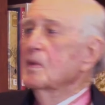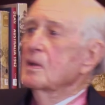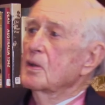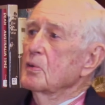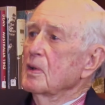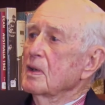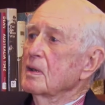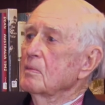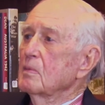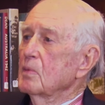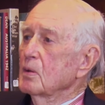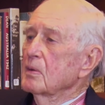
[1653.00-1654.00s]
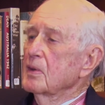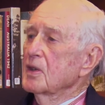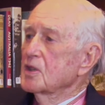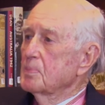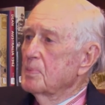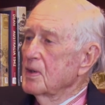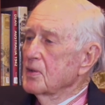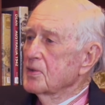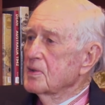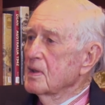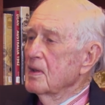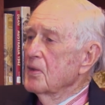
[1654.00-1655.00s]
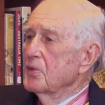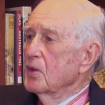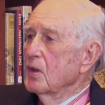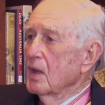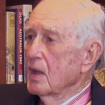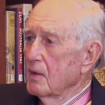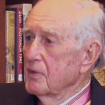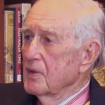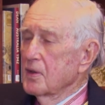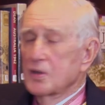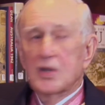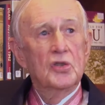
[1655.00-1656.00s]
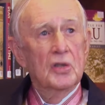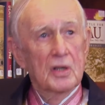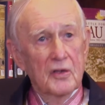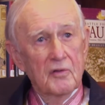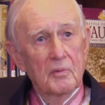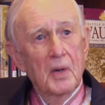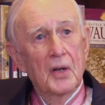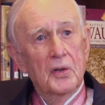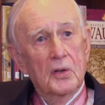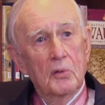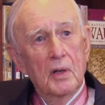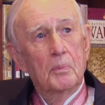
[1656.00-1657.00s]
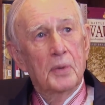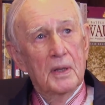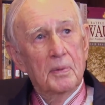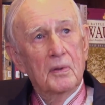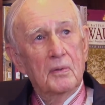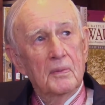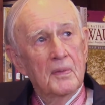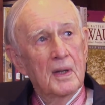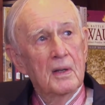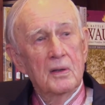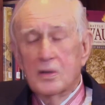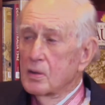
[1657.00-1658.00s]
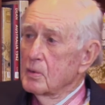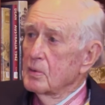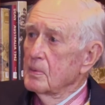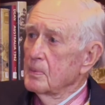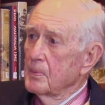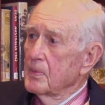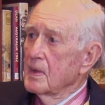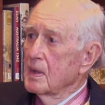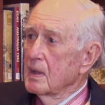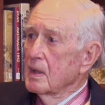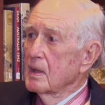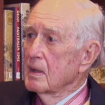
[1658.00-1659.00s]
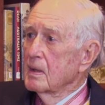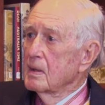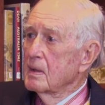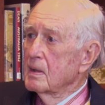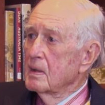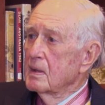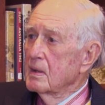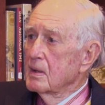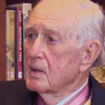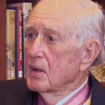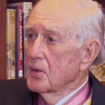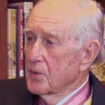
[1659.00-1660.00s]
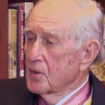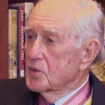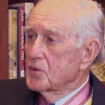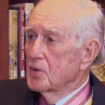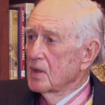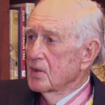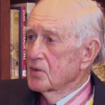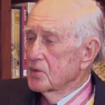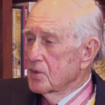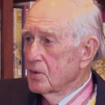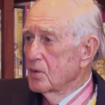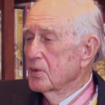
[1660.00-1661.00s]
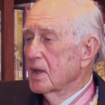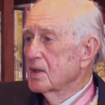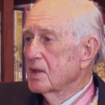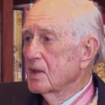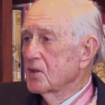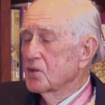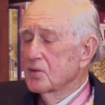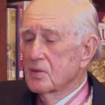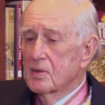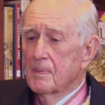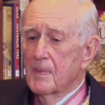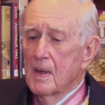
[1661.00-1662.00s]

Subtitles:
Korea will experience the love and attention given by the Korean people to the Australians and the United Nations.